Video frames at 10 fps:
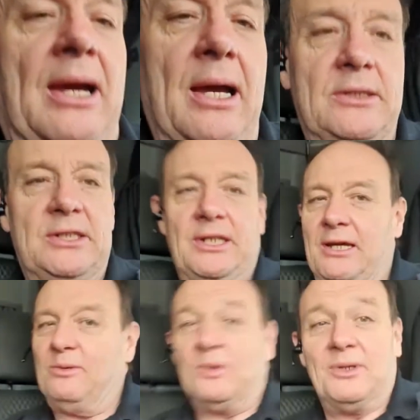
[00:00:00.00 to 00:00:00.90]
and you
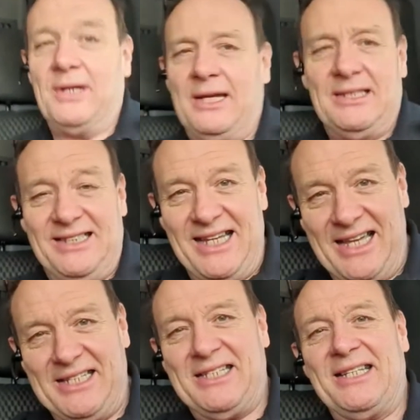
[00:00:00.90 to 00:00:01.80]
know what, it
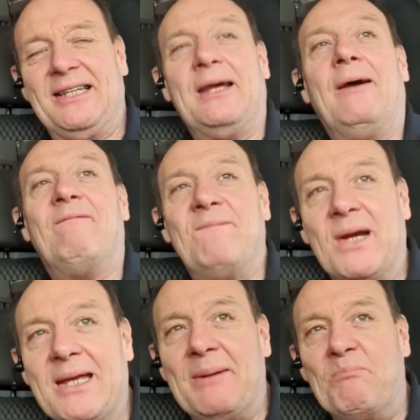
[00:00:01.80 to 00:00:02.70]
tasted
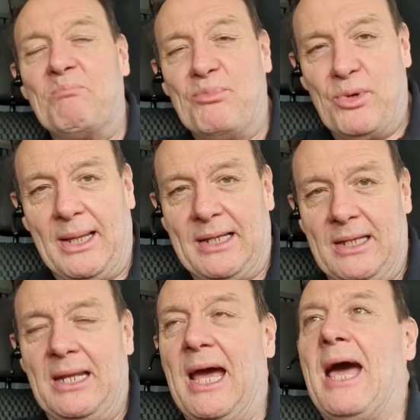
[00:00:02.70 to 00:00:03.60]

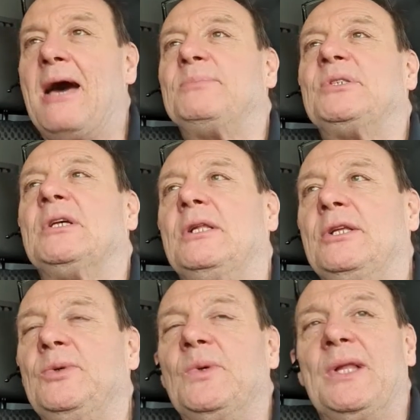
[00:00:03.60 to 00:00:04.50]
brilliant,
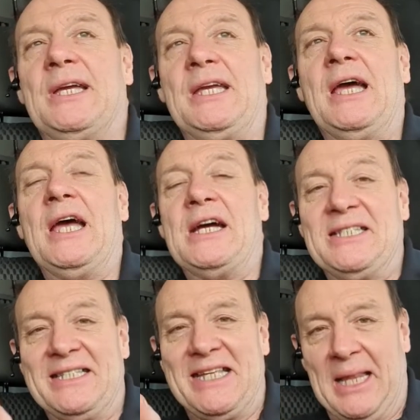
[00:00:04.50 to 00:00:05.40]
absolutely
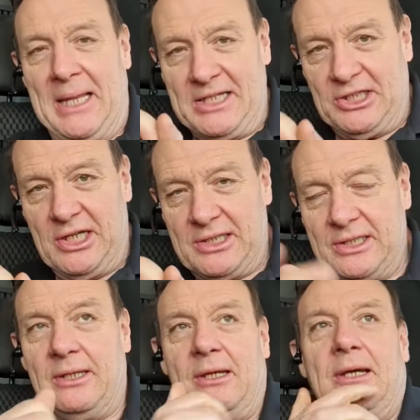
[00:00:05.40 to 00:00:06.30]

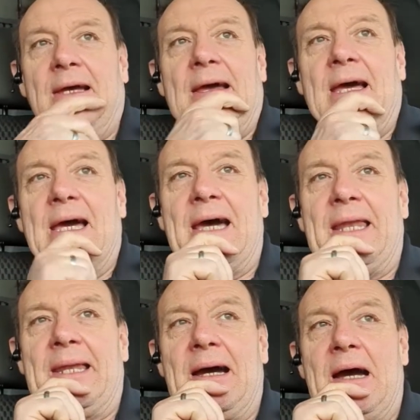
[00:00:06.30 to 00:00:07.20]
delicious.
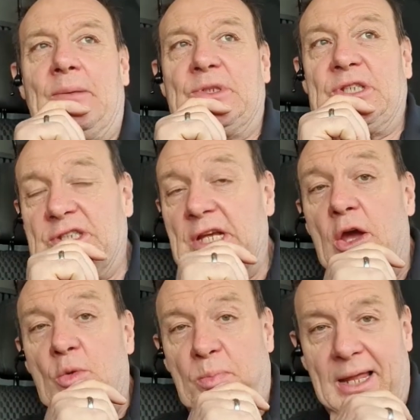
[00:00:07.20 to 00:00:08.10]
And I'm
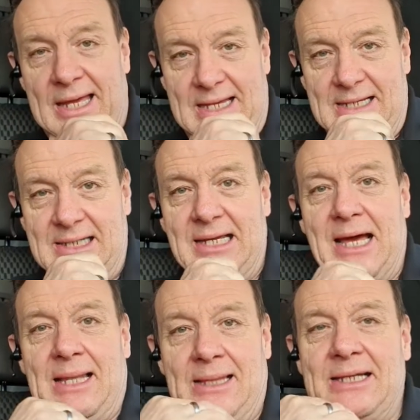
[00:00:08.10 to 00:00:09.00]
so pleased
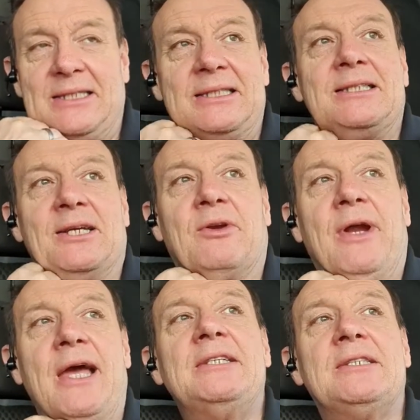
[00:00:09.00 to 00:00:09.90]
I listened to
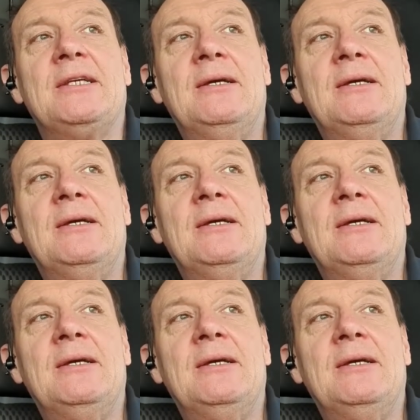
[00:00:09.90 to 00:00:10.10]
Chris,